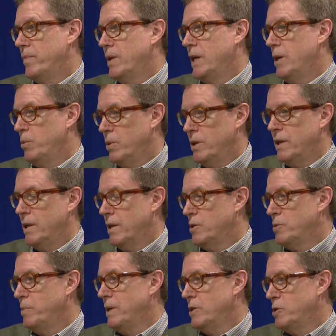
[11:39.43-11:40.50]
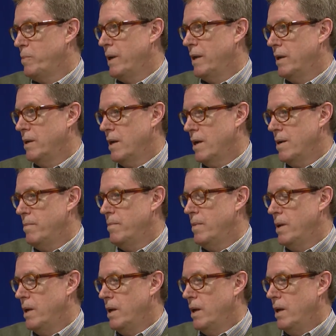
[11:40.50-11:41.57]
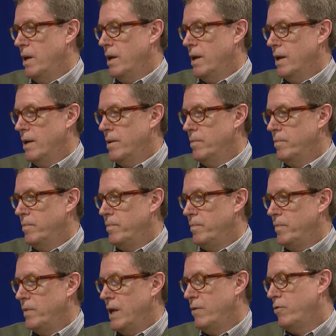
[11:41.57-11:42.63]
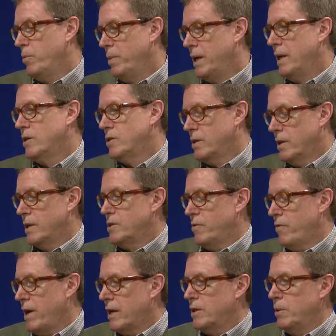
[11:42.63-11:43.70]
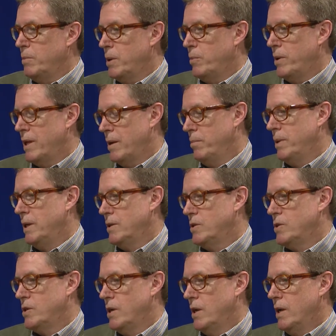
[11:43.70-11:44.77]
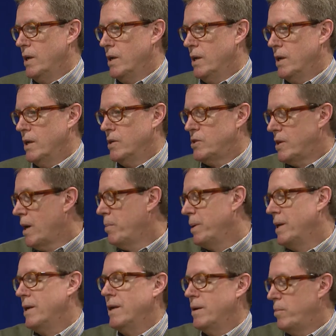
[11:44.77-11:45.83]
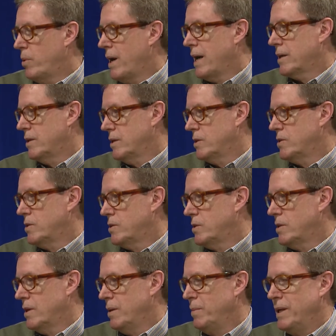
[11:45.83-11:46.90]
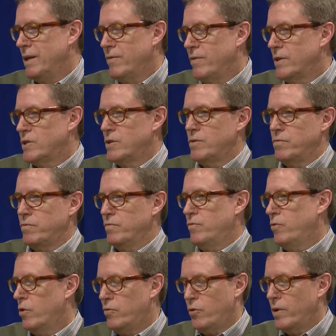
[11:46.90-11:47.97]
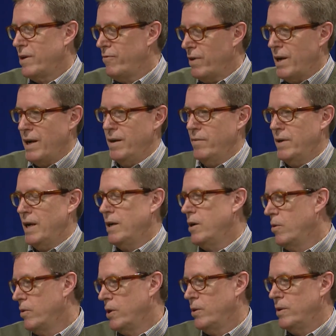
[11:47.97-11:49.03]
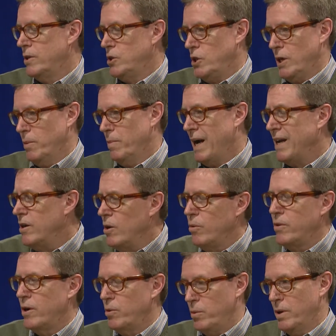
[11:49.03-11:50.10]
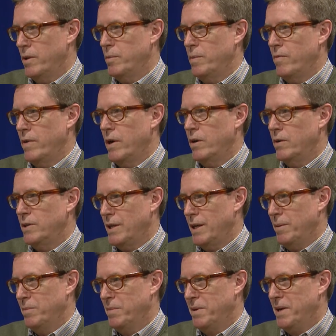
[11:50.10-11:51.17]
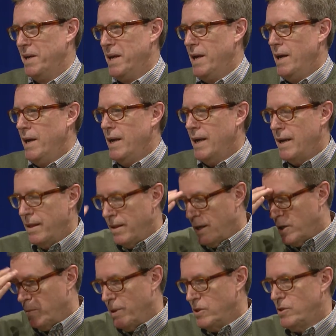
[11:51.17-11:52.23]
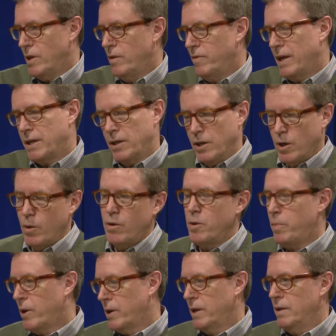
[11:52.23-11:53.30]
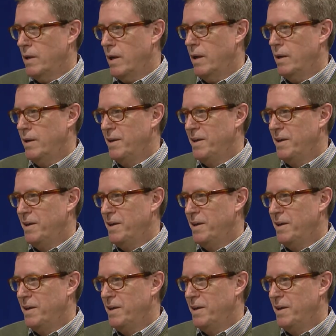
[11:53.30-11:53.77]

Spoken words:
It really does mean spending time. And for me, as a faculty member, that means stopping in at practice. I mean, if it's 4:45 and I know they're in the gym, I know their rhythm of their team. And I think to myself, I can go to the parking lot,